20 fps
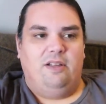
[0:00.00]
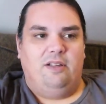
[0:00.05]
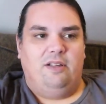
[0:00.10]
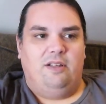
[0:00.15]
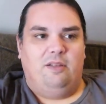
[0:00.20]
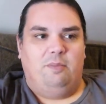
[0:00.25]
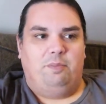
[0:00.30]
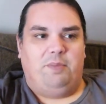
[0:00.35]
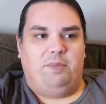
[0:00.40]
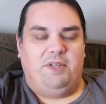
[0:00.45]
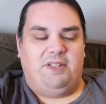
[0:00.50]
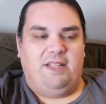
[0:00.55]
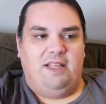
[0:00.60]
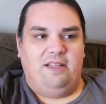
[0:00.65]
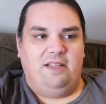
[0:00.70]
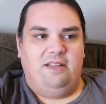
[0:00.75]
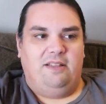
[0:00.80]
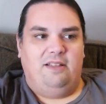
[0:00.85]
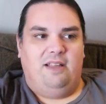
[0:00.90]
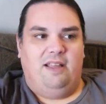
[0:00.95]
But
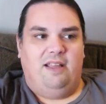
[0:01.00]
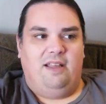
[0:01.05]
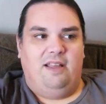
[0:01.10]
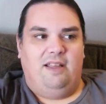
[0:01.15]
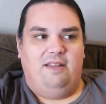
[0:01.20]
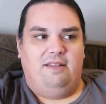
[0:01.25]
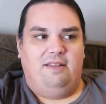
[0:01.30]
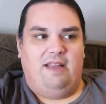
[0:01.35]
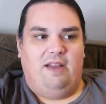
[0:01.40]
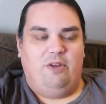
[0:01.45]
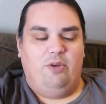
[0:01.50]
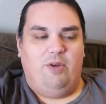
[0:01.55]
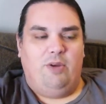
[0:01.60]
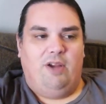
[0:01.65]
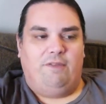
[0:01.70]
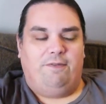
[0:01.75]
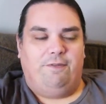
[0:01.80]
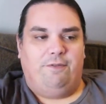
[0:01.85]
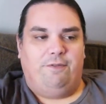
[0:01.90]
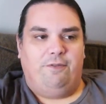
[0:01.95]
then uh, now you have
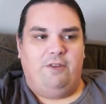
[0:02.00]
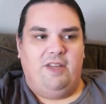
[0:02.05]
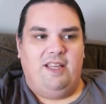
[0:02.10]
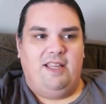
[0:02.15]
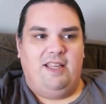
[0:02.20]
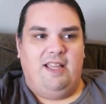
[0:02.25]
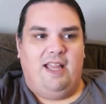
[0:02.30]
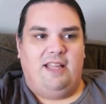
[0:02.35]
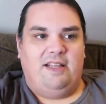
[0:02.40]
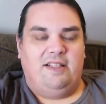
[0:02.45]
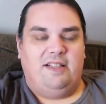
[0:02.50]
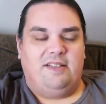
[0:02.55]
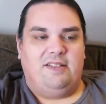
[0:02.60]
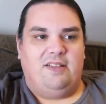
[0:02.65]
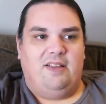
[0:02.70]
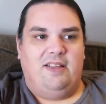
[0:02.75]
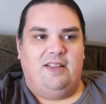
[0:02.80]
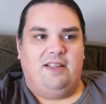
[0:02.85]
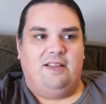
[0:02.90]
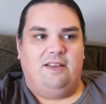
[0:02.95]
free, and it's
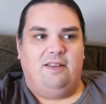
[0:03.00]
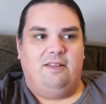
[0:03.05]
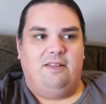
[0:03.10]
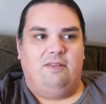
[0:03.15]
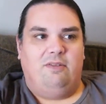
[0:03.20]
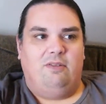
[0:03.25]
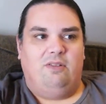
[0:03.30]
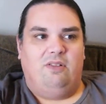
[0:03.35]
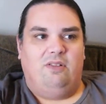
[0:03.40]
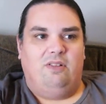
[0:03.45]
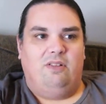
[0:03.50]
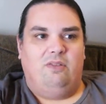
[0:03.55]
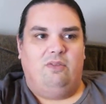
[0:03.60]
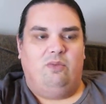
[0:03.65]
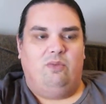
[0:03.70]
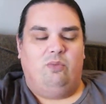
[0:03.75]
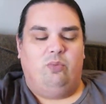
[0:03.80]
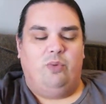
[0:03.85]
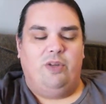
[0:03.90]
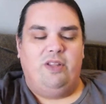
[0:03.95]
like
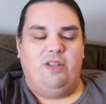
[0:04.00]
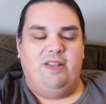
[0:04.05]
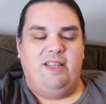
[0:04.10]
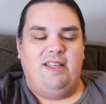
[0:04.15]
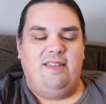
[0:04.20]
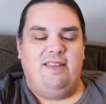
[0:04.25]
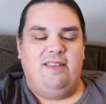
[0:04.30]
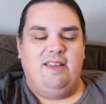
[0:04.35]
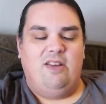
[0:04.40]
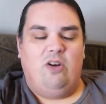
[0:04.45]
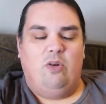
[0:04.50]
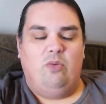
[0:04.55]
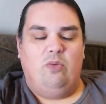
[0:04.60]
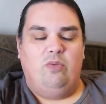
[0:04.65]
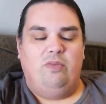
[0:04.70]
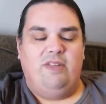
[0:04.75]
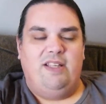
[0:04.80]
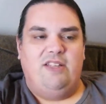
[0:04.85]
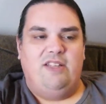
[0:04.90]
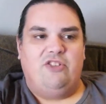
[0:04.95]
really the
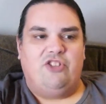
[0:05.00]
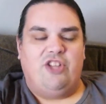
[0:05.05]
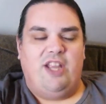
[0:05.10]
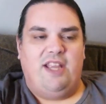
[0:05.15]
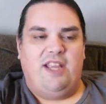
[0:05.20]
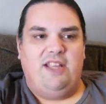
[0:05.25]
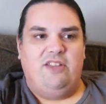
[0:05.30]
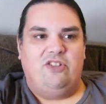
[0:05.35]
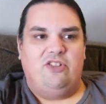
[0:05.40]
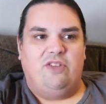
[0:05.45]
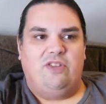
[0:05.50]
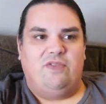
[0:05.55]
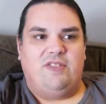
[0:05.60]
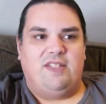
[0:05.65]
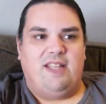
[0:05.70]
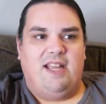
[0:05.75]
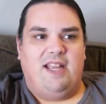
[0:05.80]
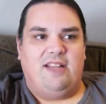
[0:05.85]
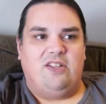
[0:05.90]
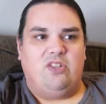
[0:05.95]
only change of
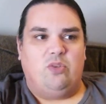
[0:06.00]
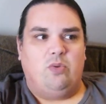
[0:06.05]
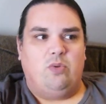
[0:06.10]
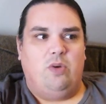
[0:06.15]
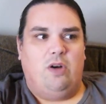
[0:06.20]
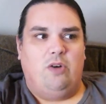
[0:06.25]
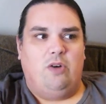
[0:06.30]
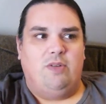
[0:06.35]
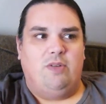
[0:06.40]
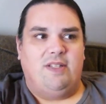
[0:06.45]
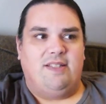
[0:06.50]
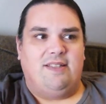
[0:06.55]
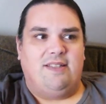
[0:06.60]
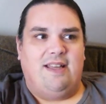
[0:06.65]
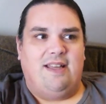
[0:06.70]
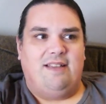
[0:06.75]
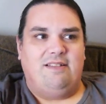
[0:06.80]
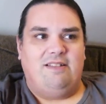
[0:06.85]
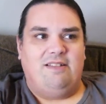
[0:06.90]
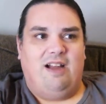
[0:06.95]
status quo is
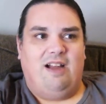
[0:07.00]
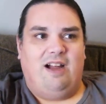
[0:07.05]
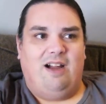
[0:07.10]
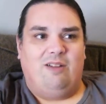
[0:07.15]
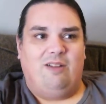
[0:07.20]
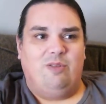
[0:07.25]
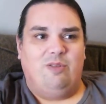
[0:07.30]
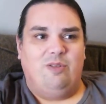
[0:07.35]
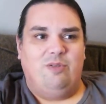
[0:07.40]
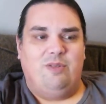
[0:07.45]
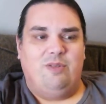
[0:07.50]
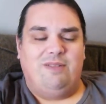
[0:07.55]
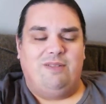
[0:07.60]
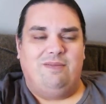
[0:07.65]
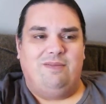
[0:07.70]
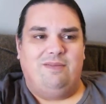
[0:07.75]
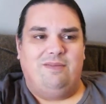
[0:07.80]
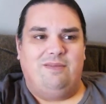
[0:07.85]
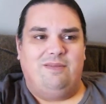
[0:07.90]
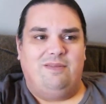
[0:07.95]
that Haru
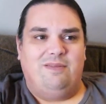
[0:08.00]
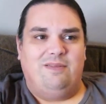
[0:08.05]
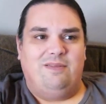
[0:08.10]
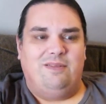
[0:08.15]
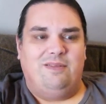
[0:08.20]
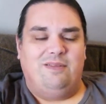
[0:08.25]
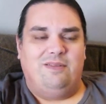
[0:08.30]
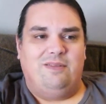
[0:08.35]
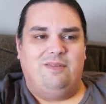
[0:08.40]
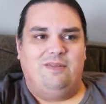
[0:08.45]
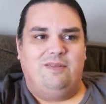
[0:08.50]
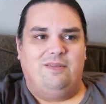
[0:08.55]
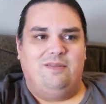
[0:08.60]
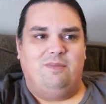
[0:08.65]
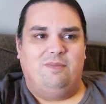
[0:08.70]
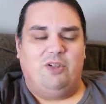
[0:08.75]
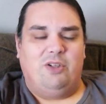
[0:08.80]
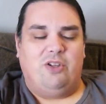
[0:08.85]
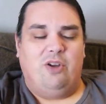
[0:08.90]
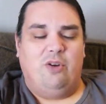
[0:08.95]
and
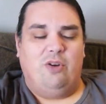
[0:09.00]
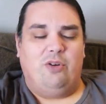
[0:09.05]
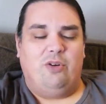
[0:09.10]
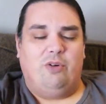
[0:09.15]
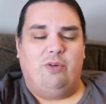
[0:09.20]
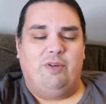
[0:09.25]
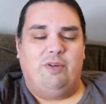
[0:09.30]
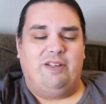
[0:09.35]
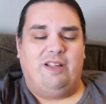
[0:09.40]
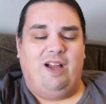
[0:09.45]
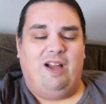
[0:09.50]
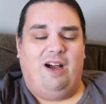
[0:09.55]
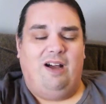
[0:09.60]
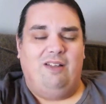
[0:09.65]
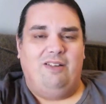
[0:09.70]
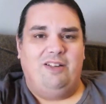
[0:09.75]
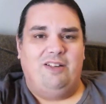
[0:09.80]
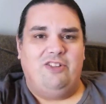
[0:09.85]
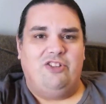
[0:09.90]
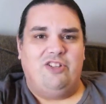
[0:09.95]
Makoto are in
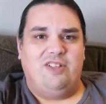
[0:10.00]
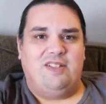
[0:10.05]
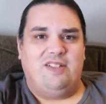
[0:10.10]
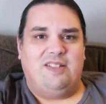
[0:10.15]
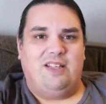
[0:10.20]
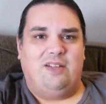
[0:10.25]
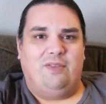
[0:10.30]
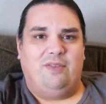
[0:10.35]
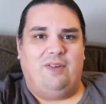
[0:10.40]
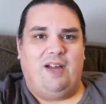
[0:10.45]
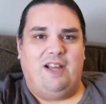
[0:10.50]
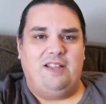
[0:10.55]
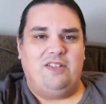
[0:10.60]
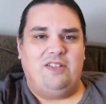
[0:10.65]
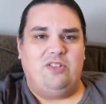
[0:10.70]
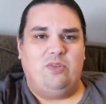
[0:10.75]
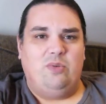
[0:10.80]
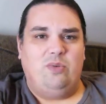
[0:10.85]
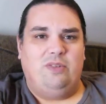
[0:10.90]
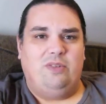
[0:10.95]
college instead of high
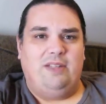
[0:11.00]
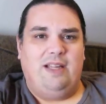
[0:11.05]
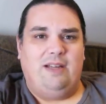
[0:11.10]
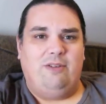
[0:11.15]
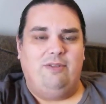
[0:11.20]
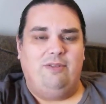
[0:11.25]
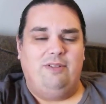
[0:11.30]
school now.